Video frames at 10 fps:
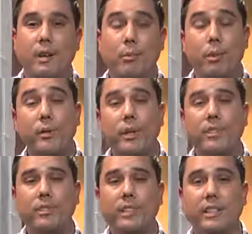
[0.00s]

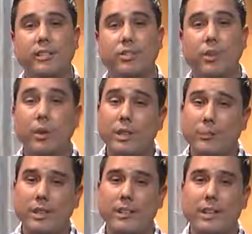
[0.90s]
Pre-rendering should only
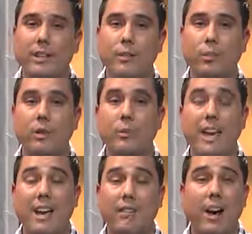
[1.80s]
be done when we
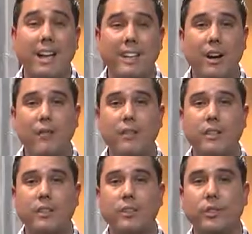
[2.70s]
have high
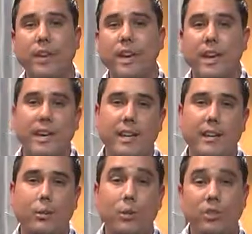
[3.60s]
confidence
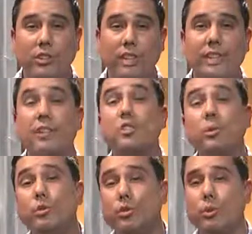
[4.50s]
in which link a
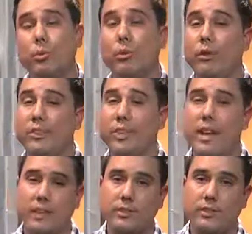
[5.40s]
user will visit
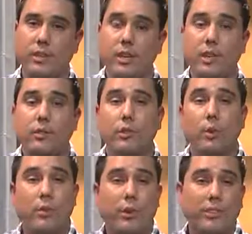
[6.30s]
next. So,
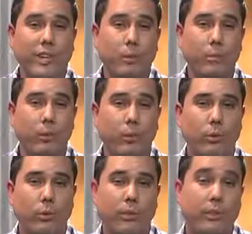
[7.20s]
for
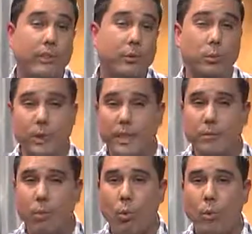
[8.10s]
example, the read
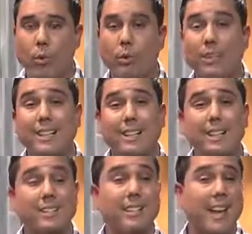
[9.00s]
more or
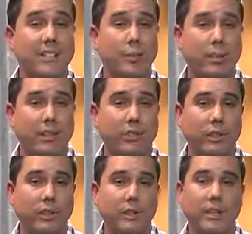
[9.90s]
click to next page
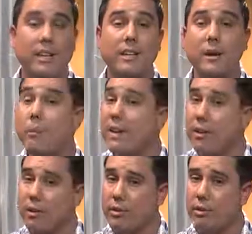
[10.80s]
link in a main
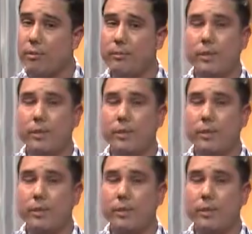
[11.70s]
article.